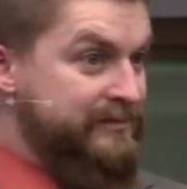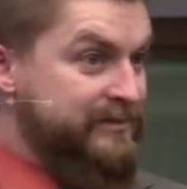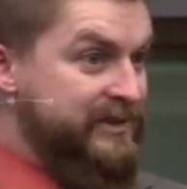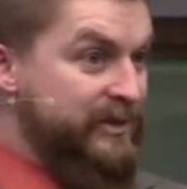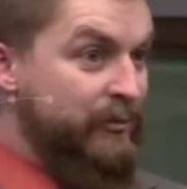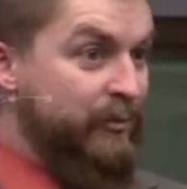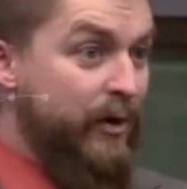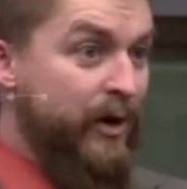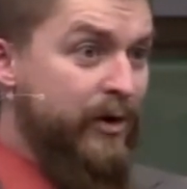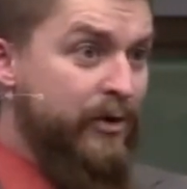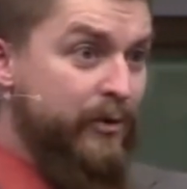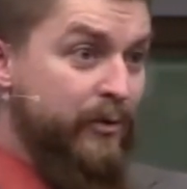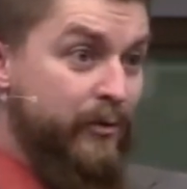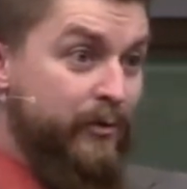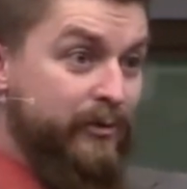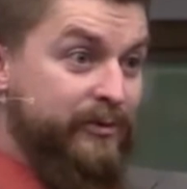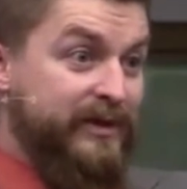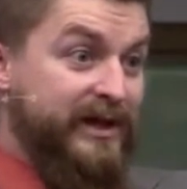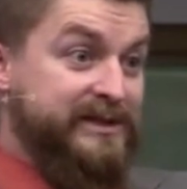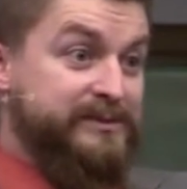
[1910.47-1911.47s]
Say,
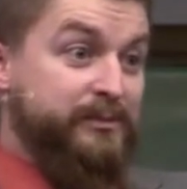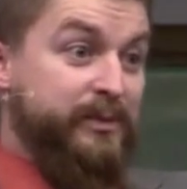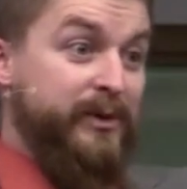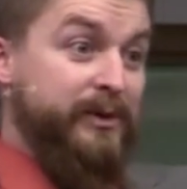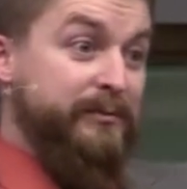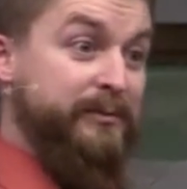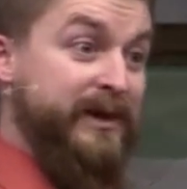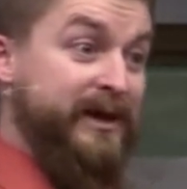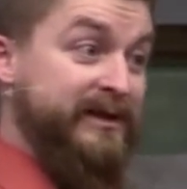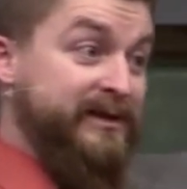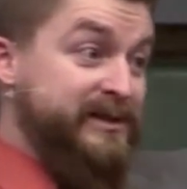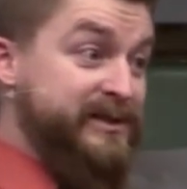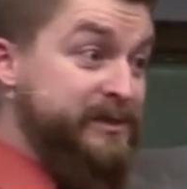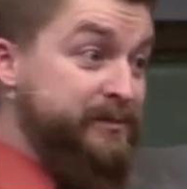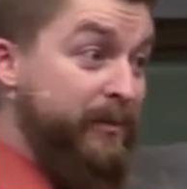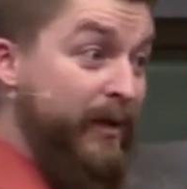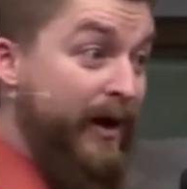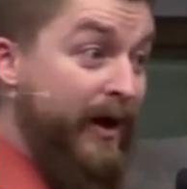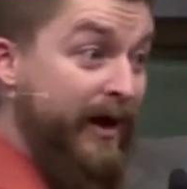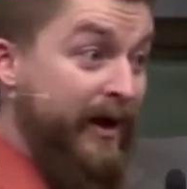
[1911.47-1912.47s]
whoa, that's putting me on the
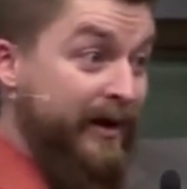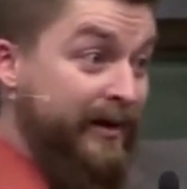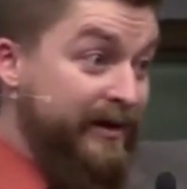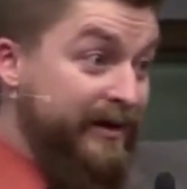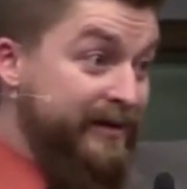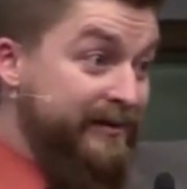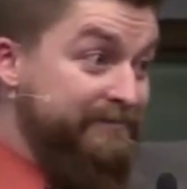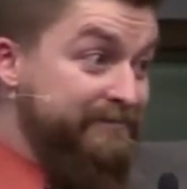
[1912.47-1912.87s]
spot.